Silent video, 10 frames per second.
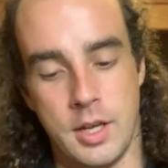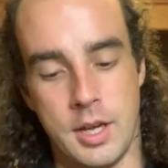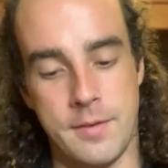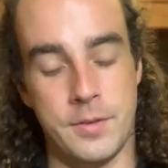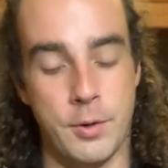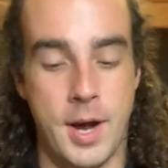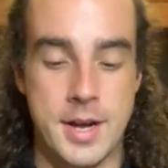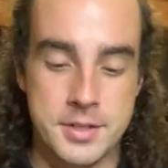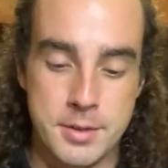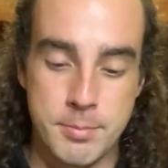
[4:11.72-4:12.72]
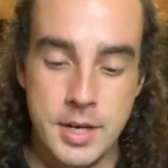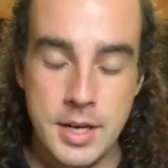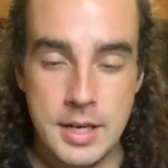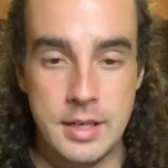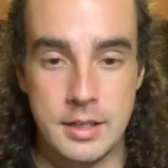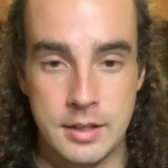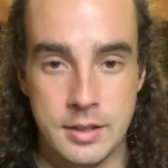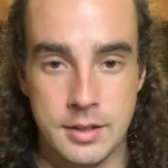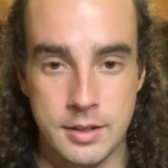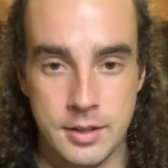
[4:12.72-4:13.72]
if you ask me
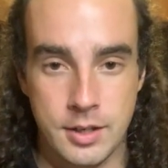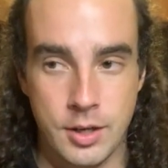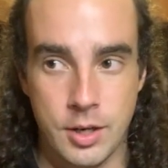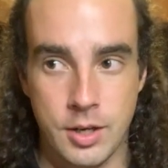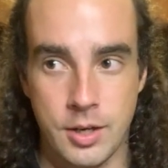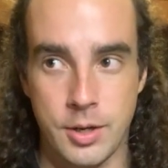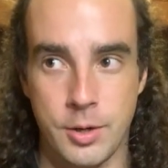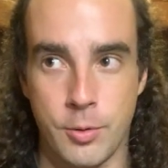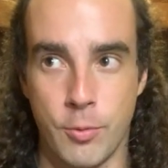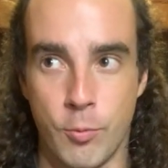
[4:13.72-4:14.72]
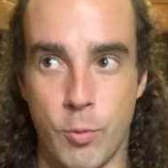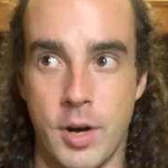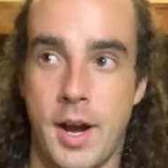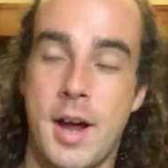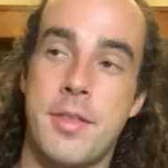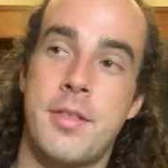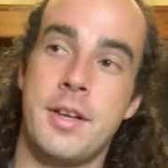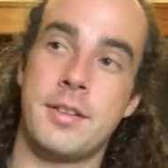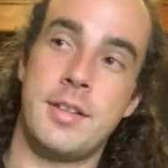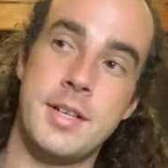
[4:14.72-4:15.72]
what I
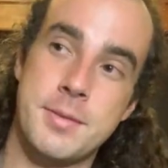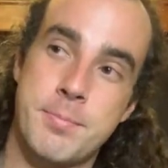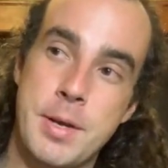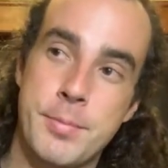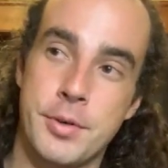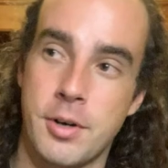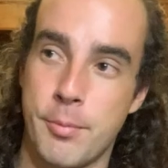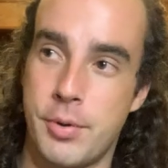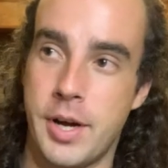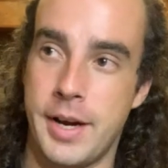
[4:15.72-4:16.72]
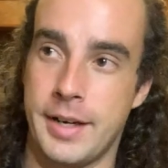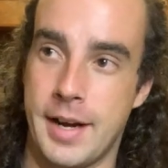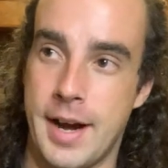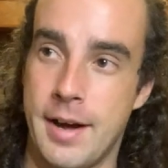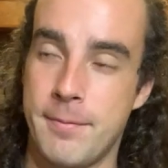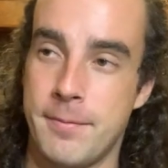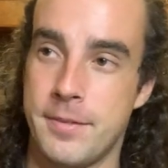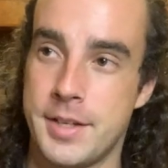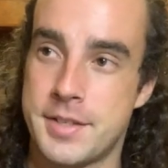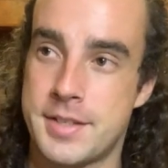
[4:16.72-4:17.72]
think these people are playing at,
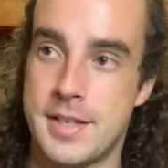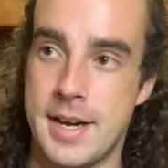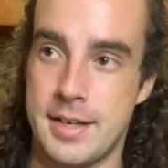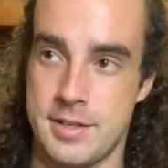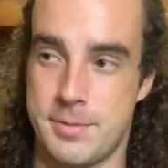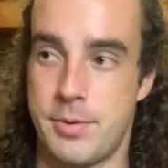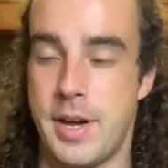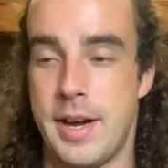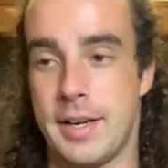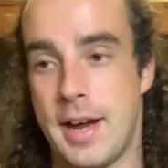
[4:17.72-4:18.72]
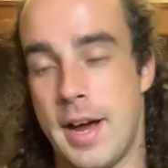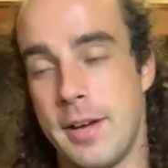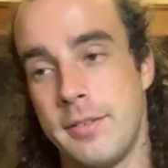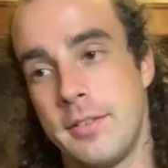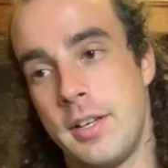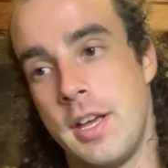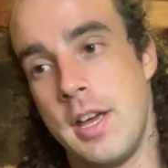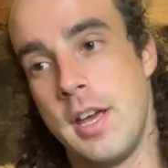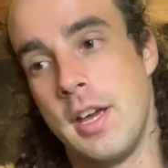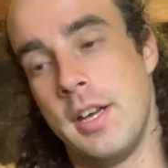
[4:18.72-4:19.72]
this state is playing at,
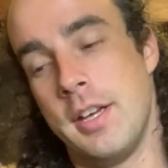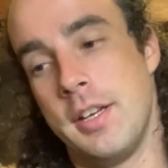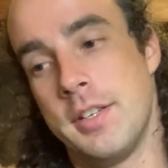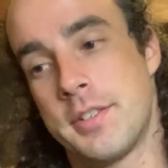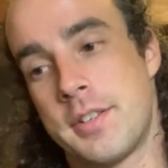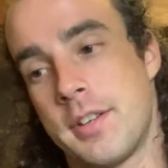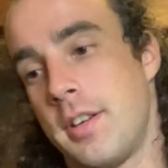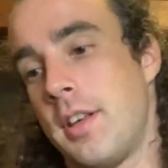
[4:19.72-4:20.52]
is